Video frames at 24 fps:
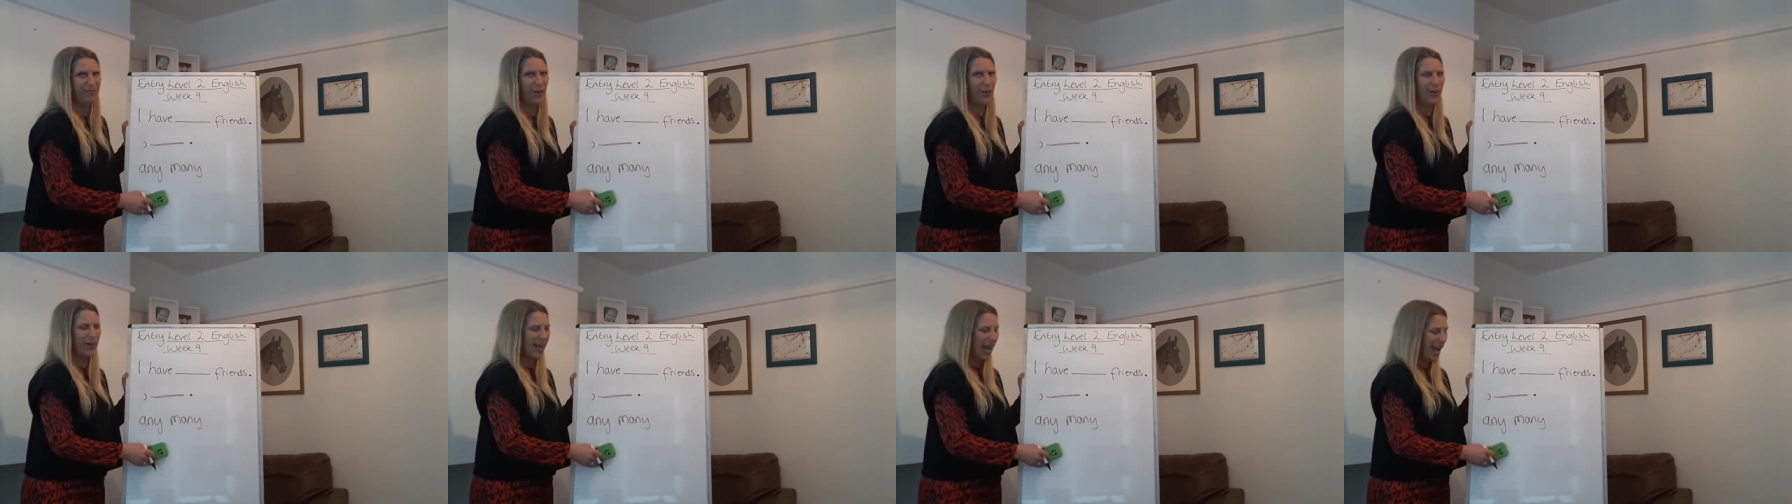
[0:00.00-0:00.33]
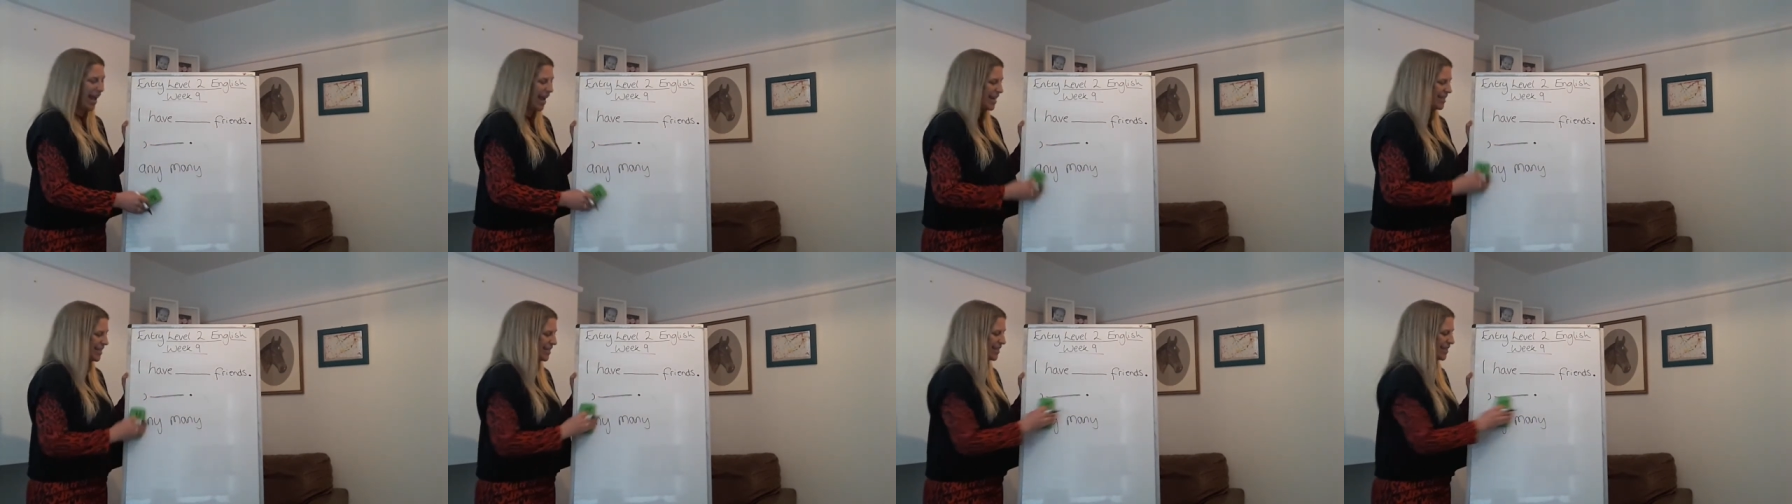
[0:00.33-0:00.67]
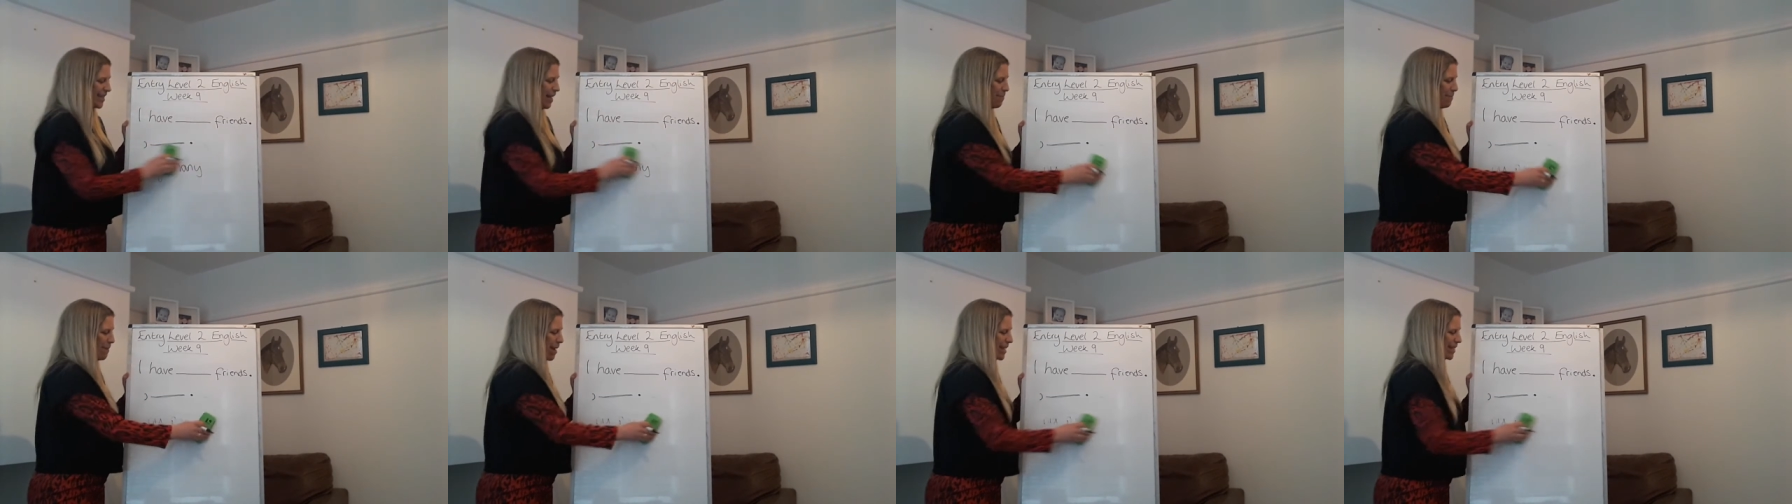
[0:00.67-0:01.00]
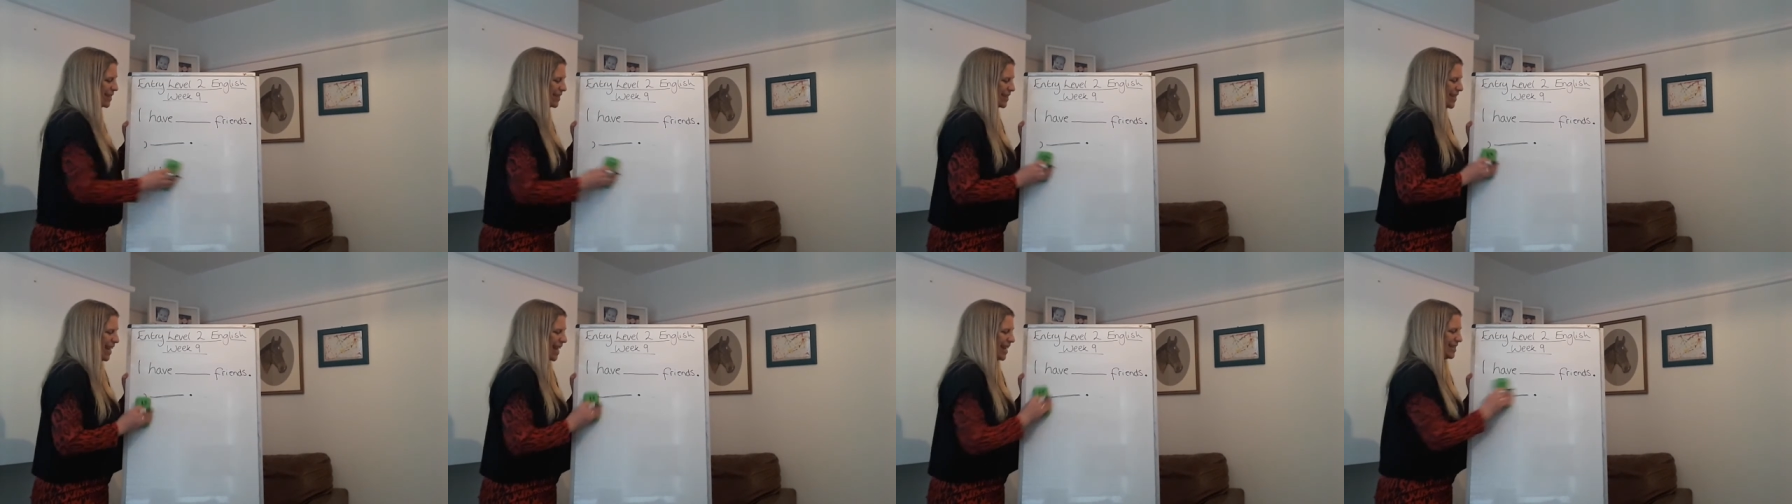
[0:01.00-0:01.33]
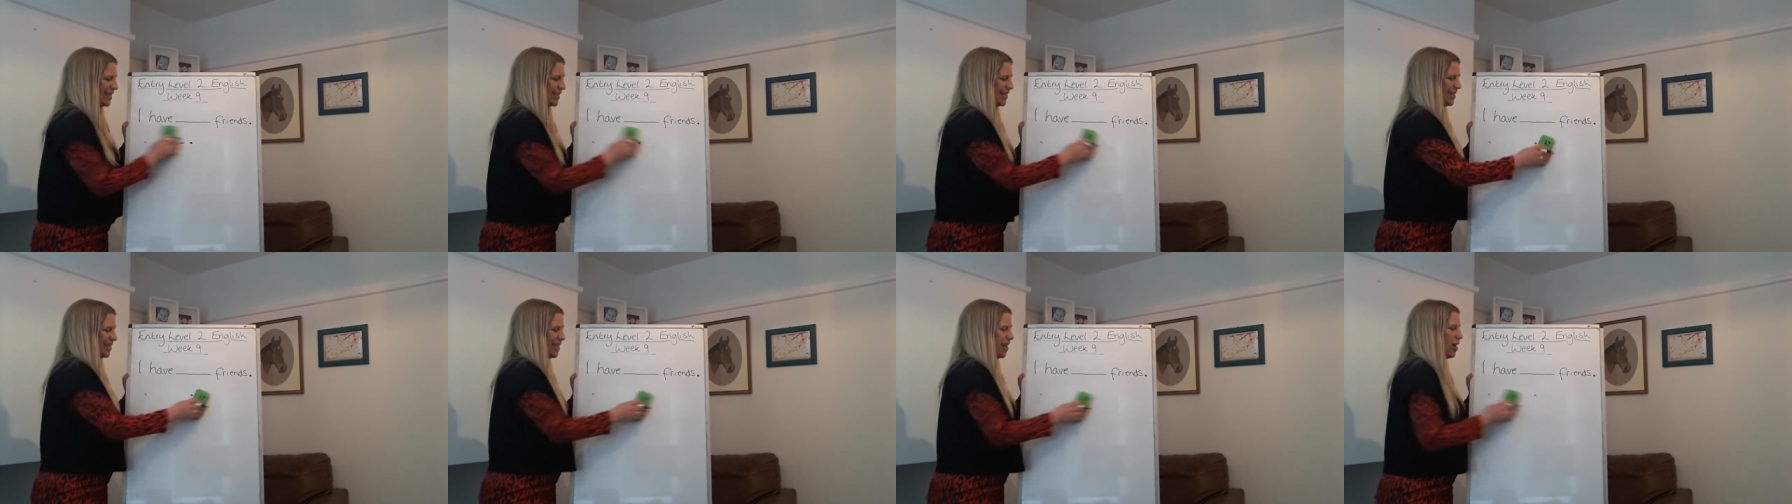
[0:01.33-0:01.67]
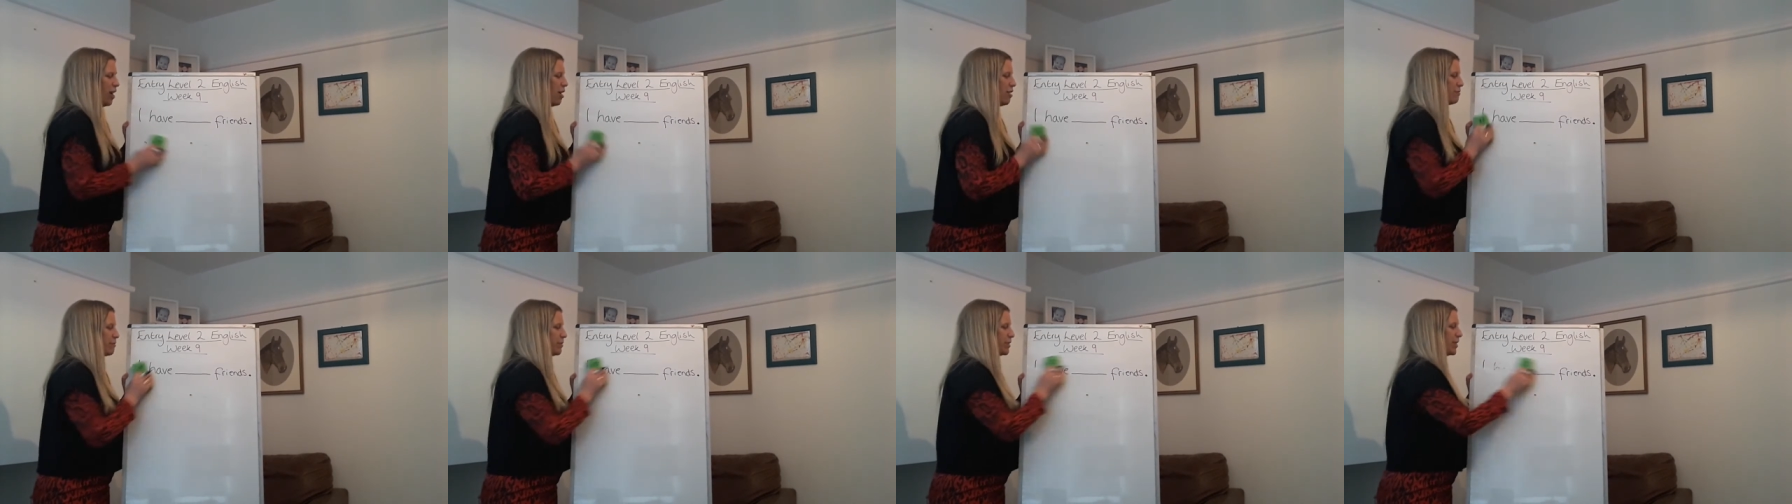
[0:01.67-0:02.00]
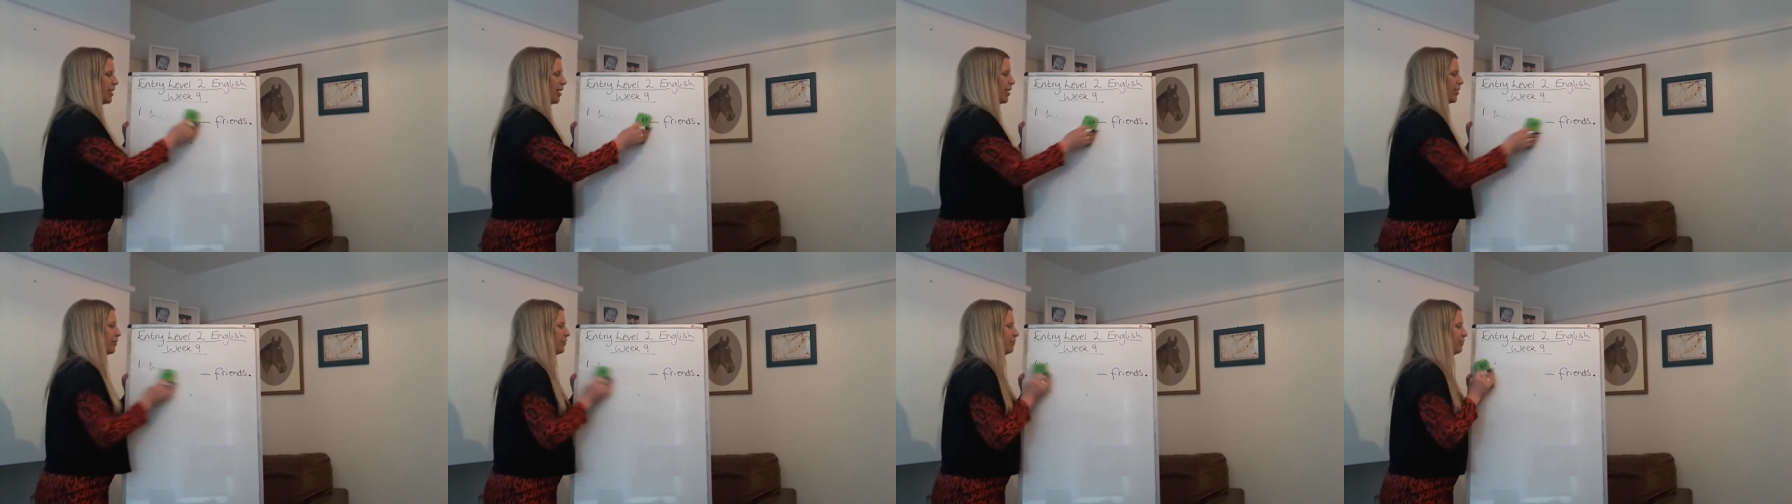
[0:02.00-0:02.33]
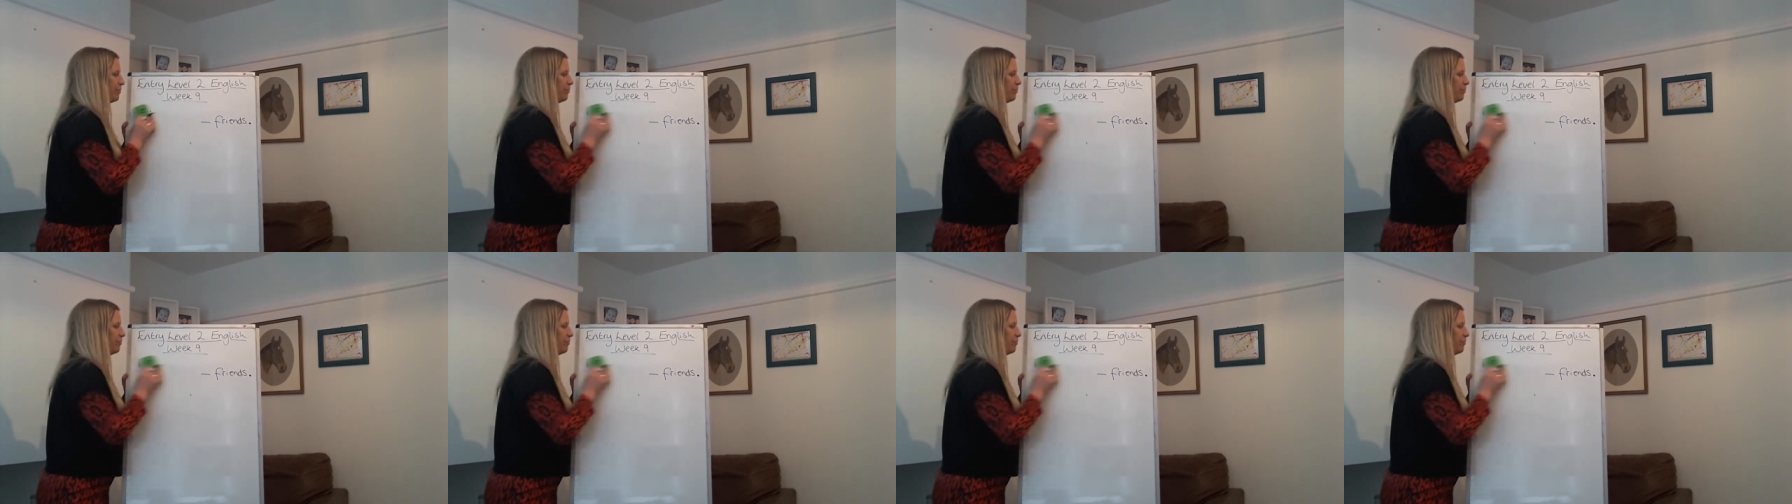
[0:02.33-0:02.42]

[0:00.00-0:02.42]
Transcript: Okay? Does that make sense? I hope so.